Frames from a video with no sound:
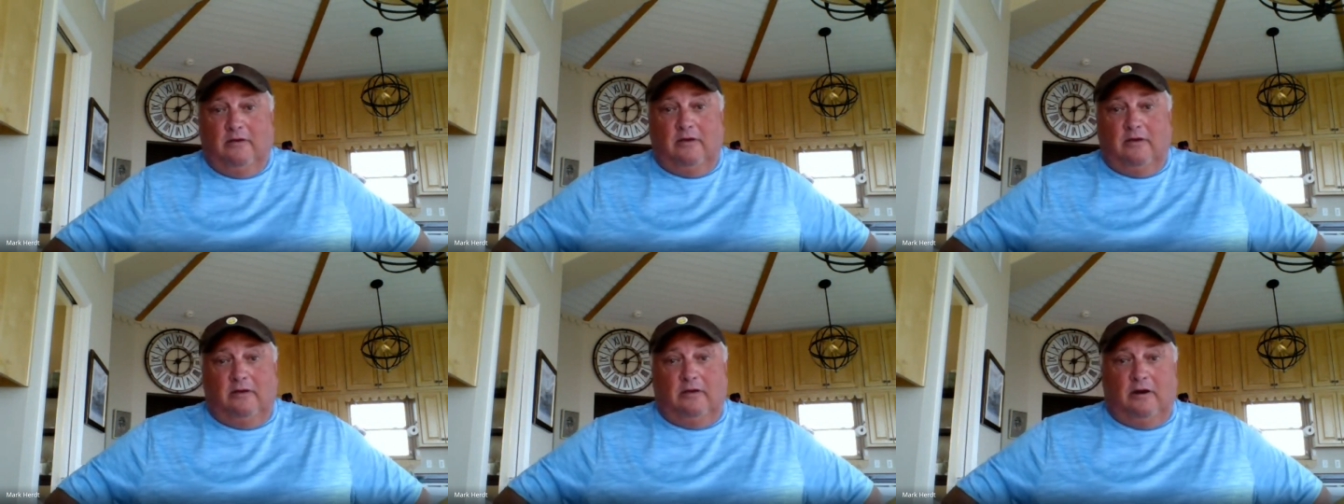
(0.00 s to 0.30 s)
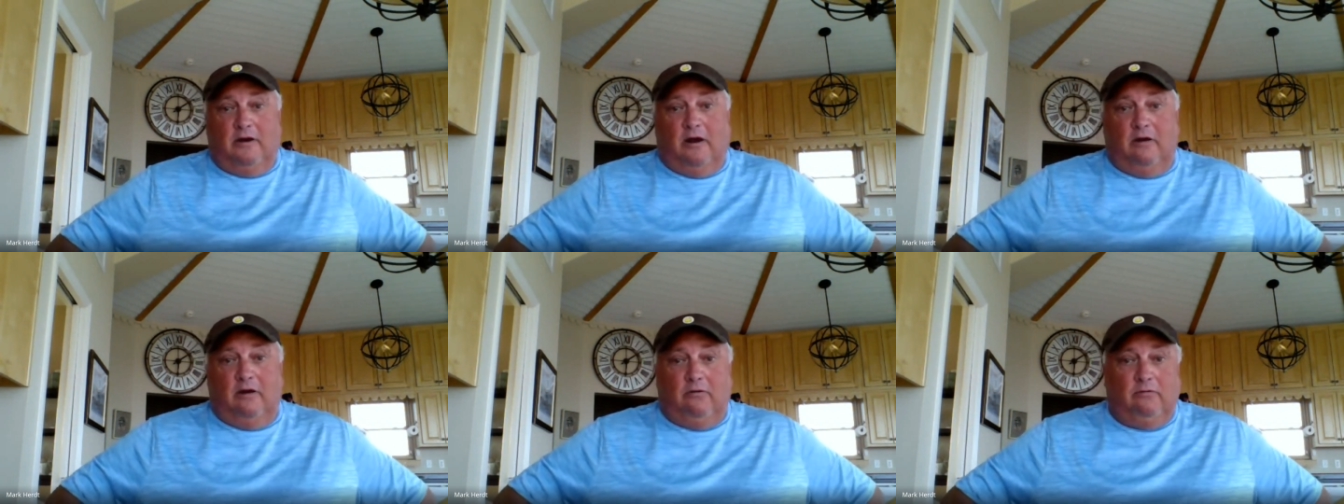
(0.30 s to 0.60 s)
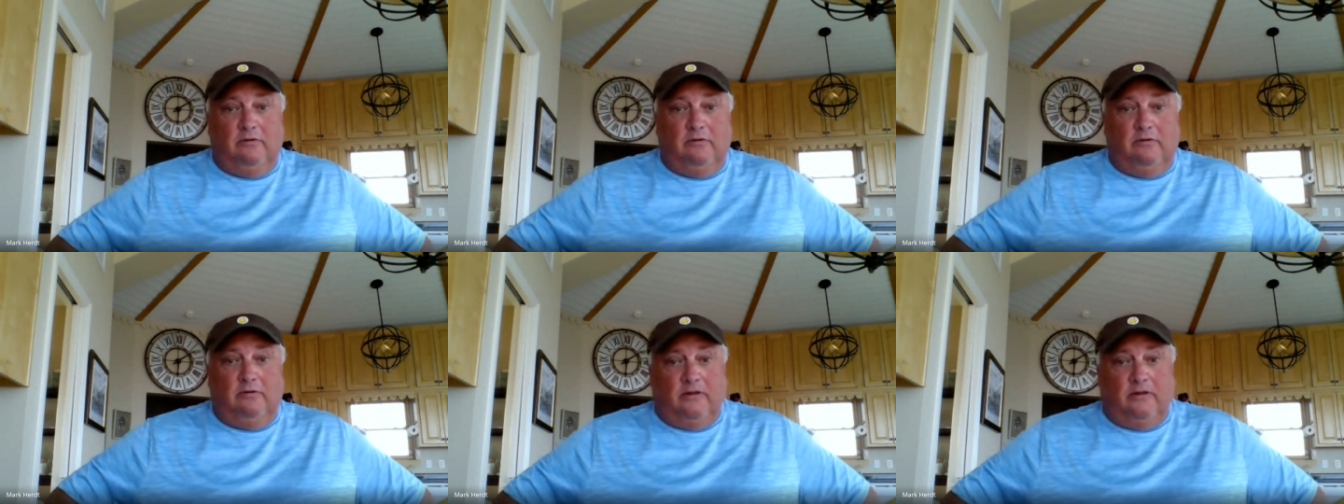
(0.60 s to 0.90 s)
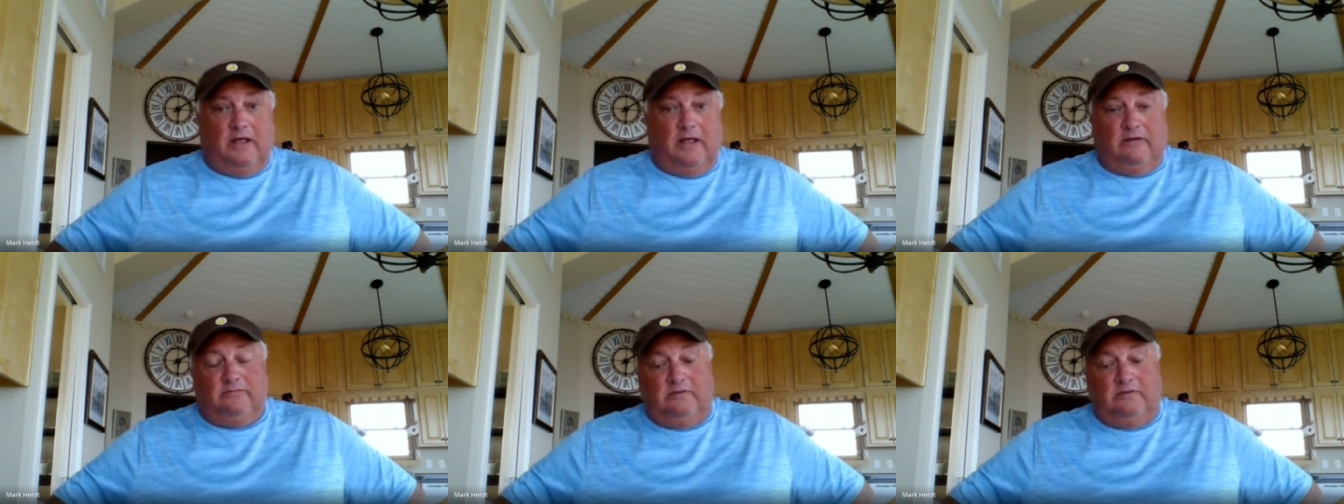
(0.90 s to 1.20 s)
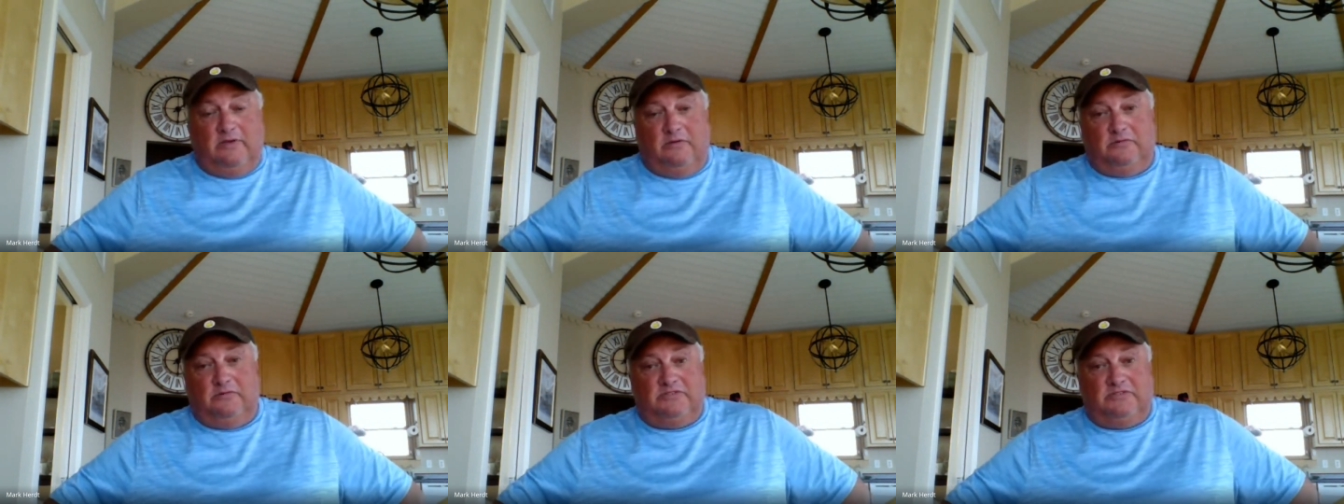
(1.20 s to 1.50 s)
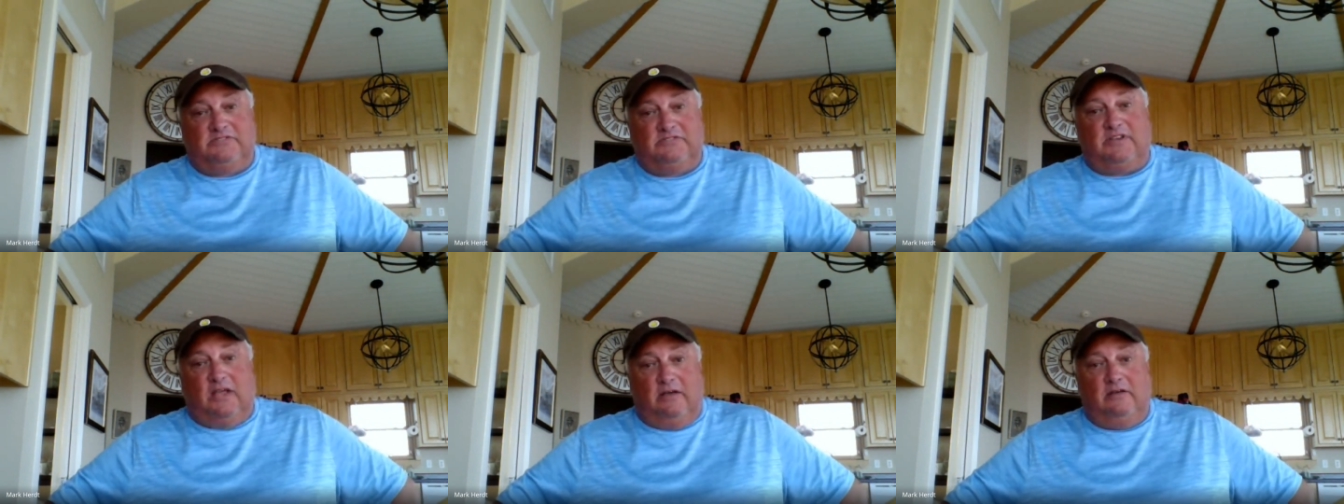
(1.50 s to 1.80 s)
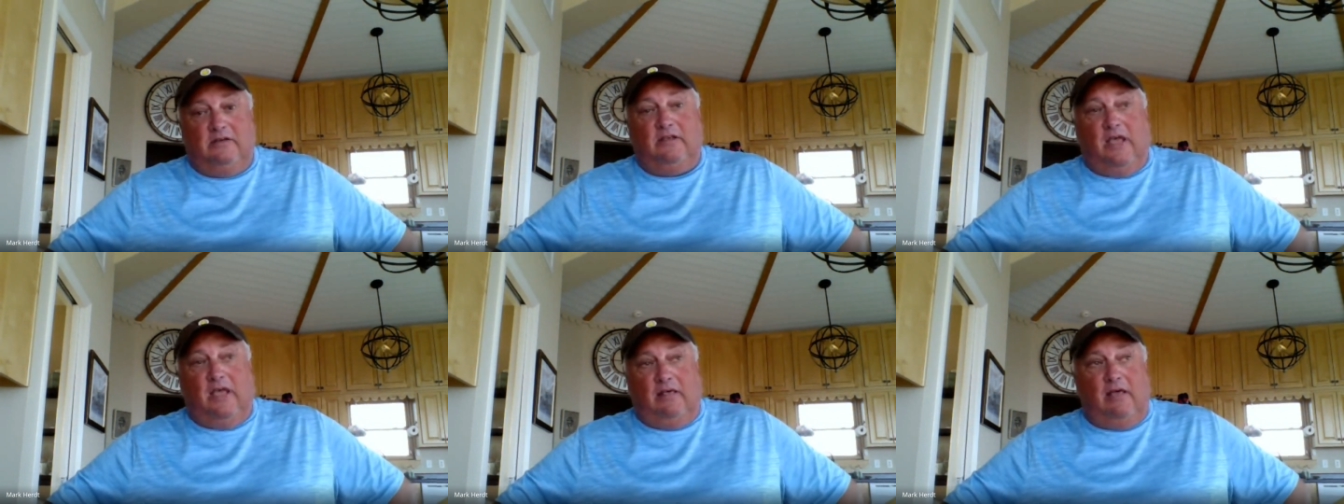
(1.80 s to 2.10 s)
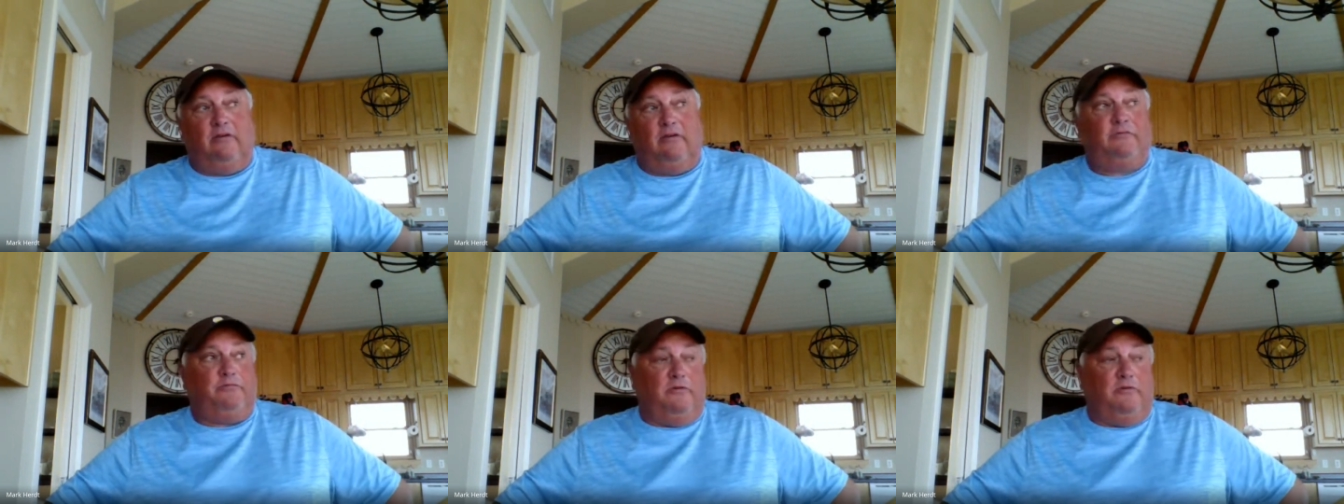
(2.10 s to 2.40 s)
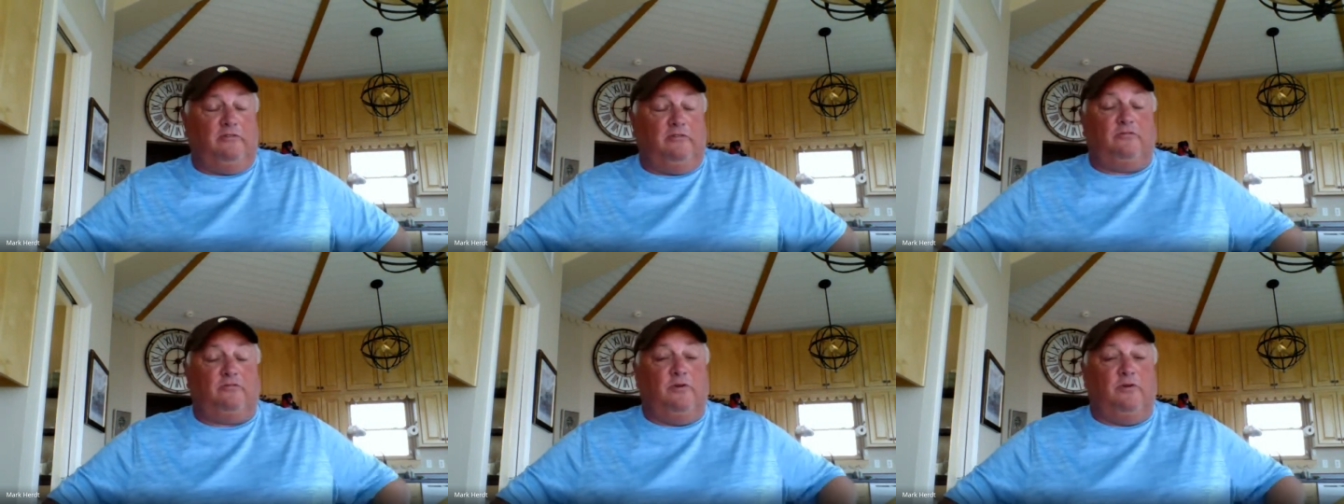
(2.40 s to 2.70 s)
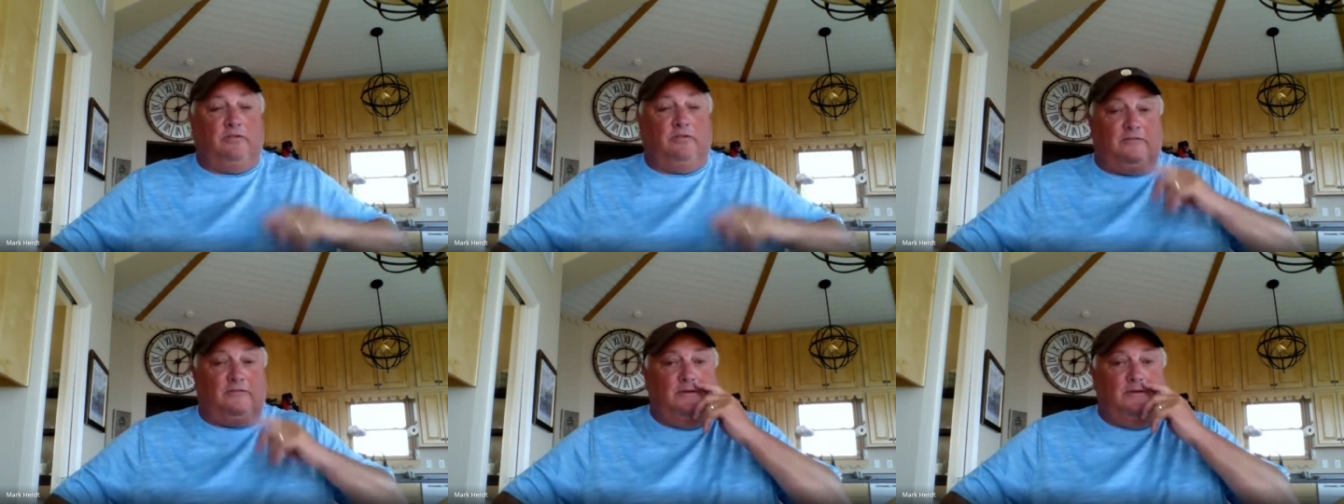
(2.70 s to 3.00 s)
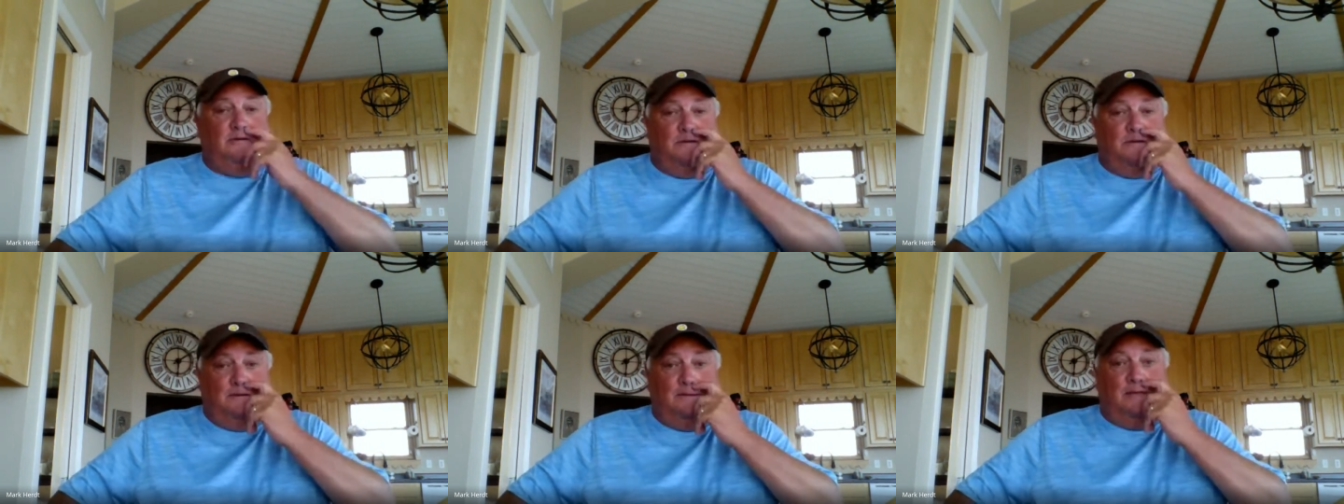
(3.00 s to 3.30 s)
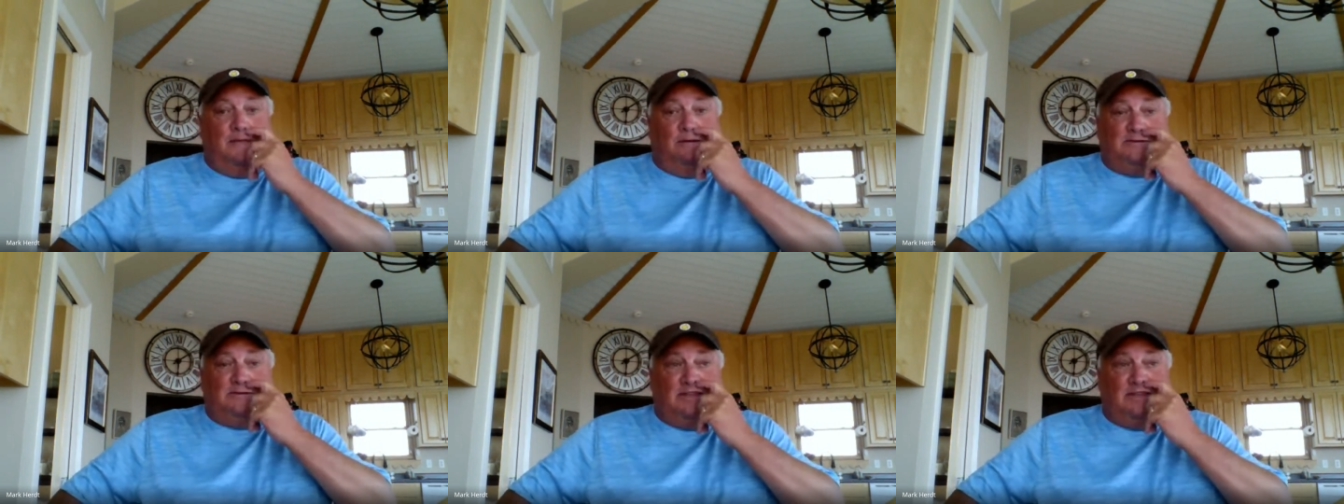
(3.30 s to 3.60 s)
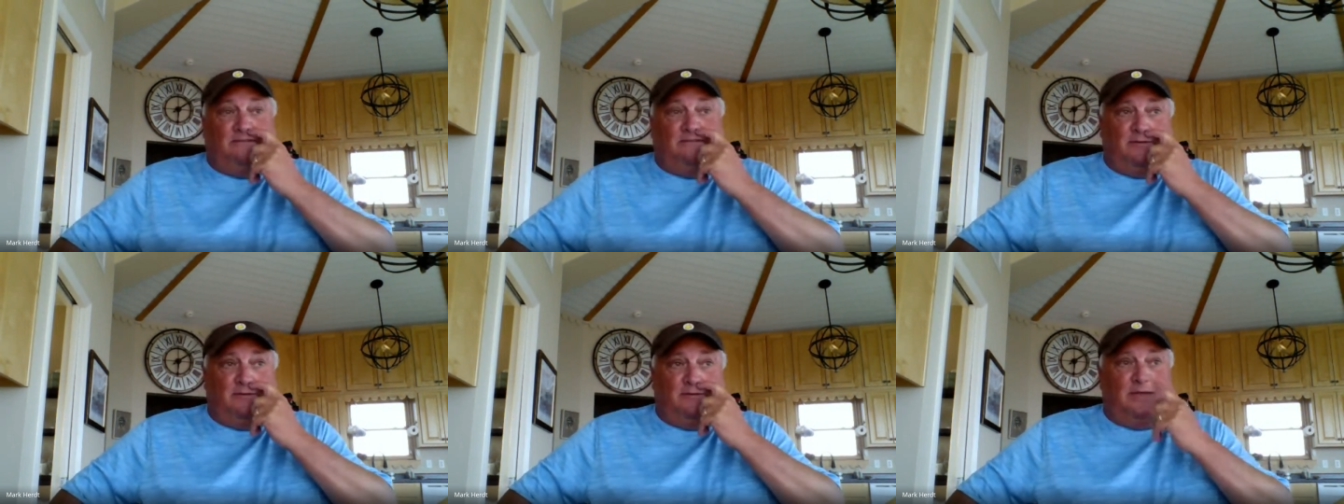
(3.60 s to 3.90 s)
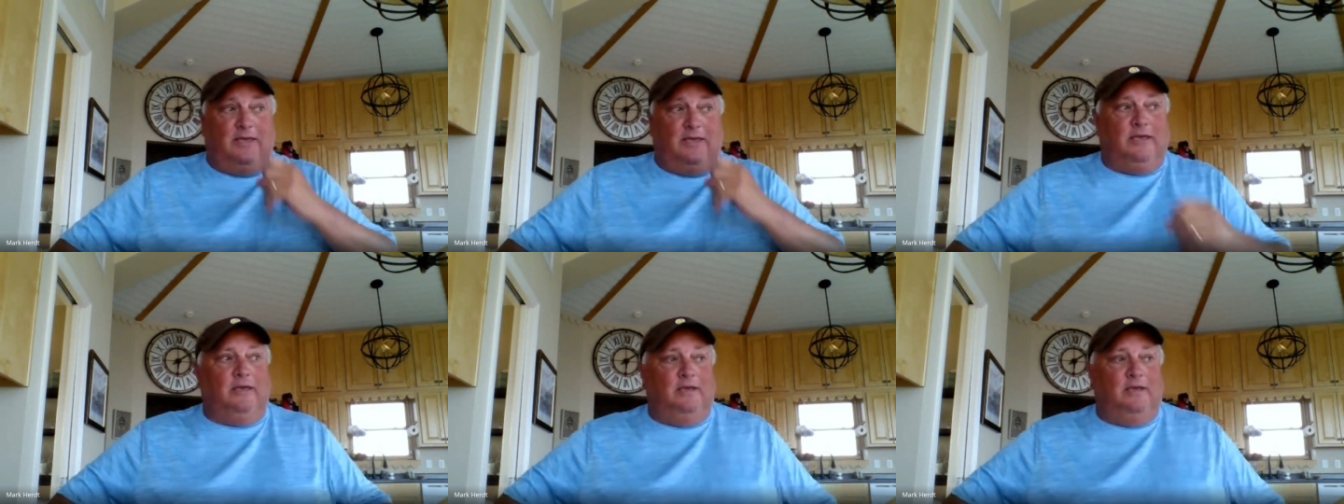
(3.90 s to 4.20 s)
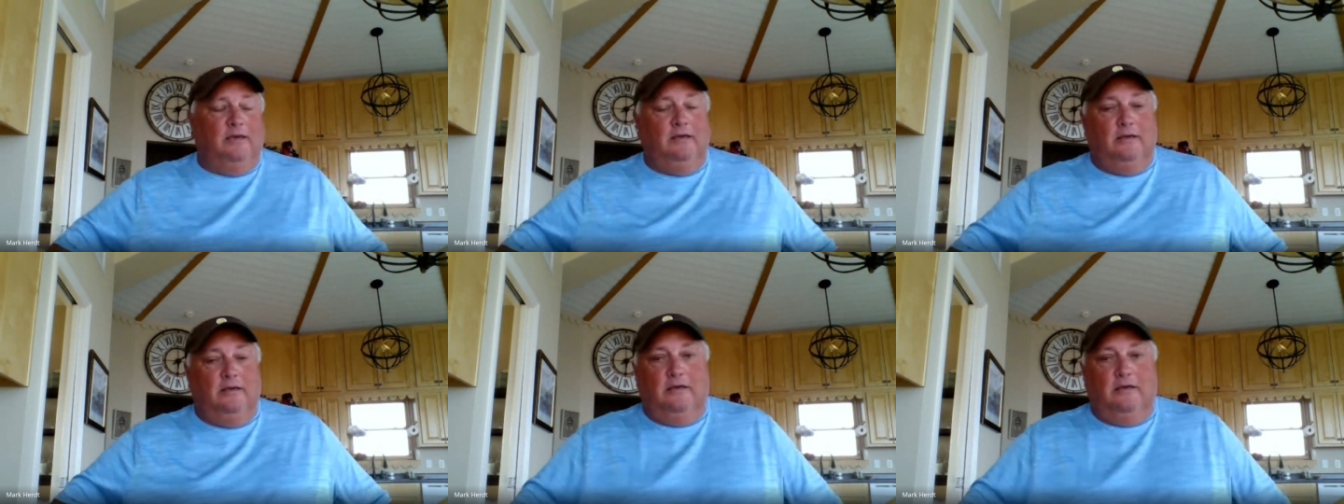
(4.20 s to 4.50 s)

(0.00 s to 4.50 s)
you know, and that it was that yeah, that was pretty sweet. That was definitely there's that